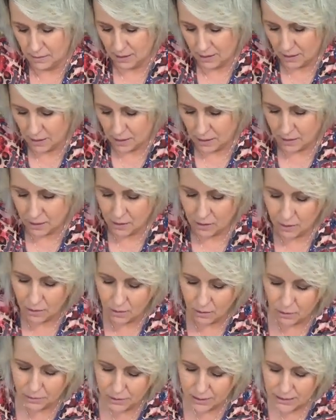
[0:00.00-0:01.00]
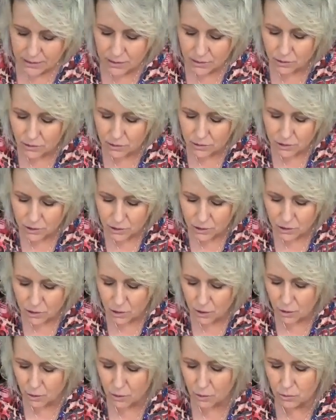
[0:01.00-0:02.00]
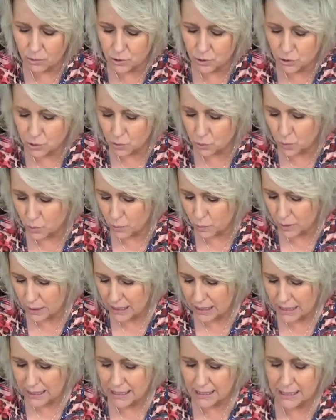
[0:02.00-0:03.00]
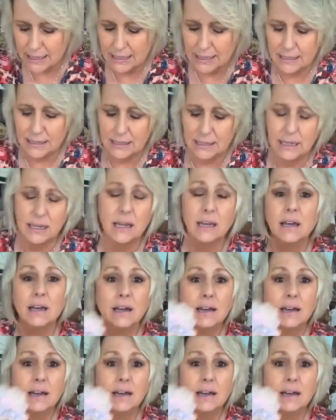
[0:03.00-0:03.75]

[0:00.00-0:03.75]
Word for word: Okay. Oh, these are so sweet.